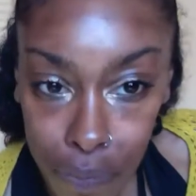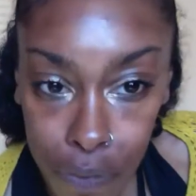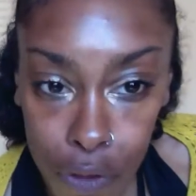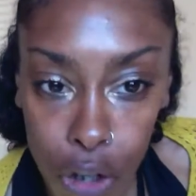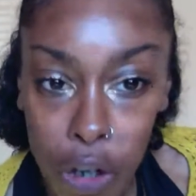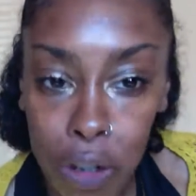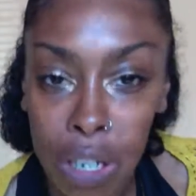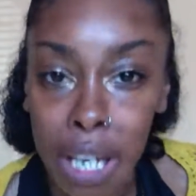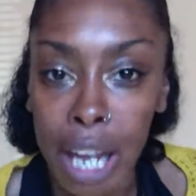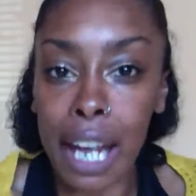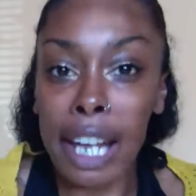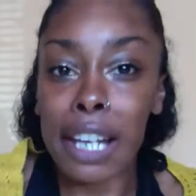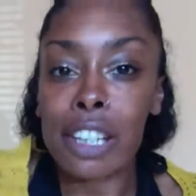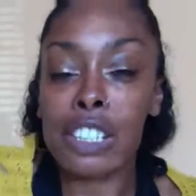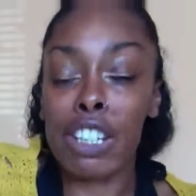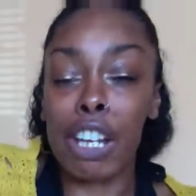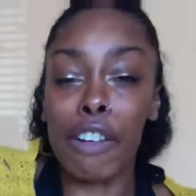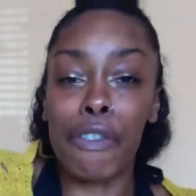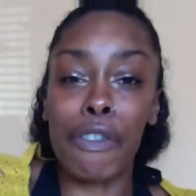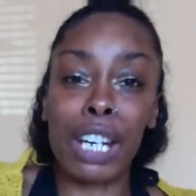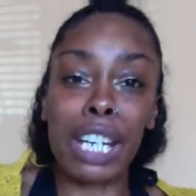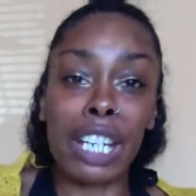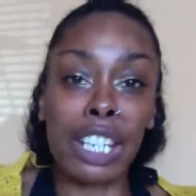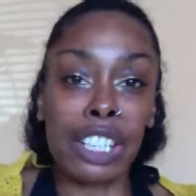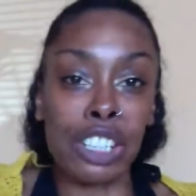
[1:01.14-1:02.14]
Okay, so
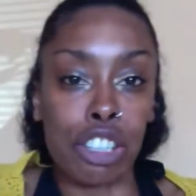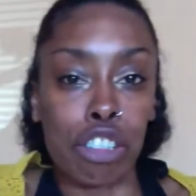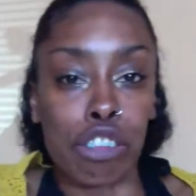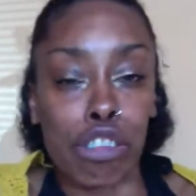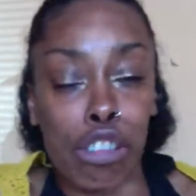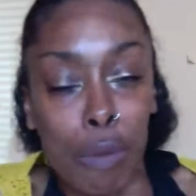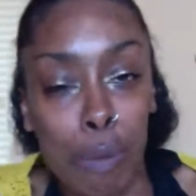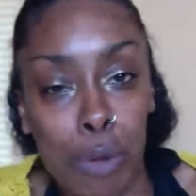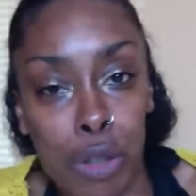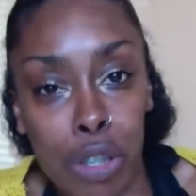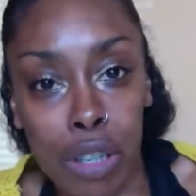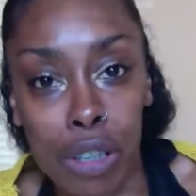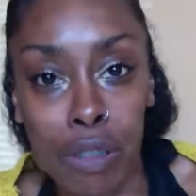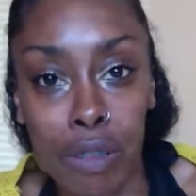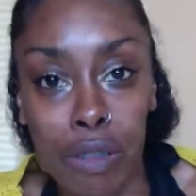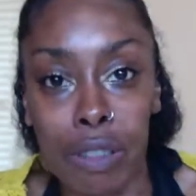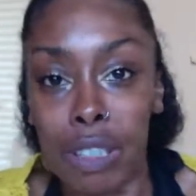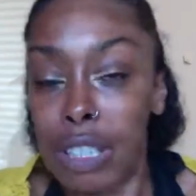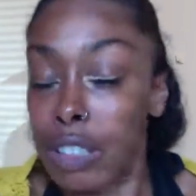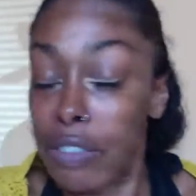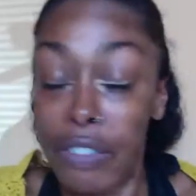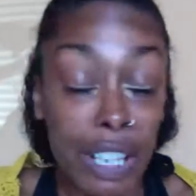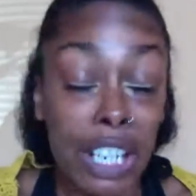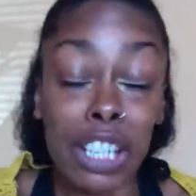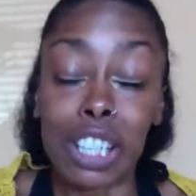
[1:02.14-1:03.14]
for each description,
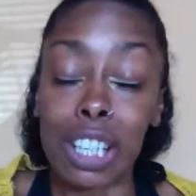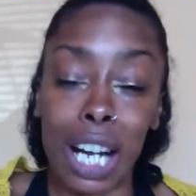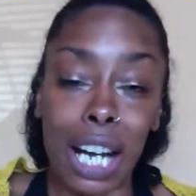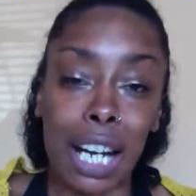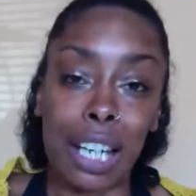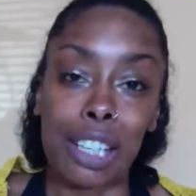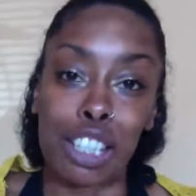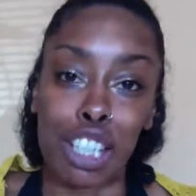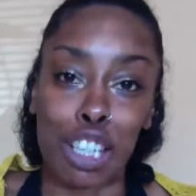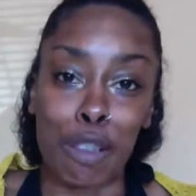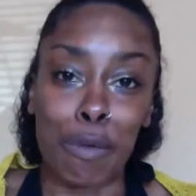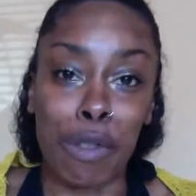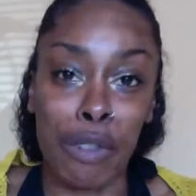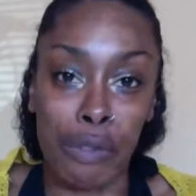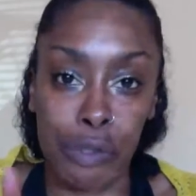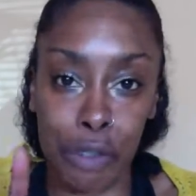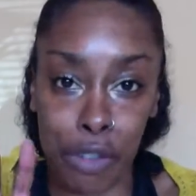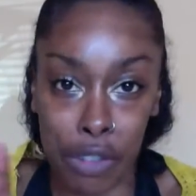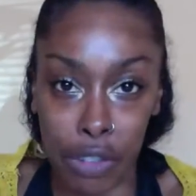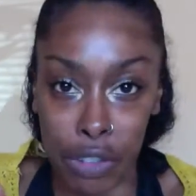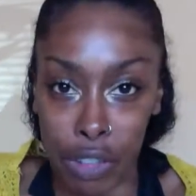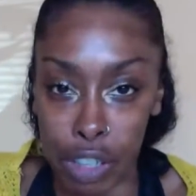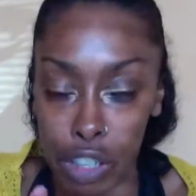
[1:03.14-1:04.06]
for each item, we've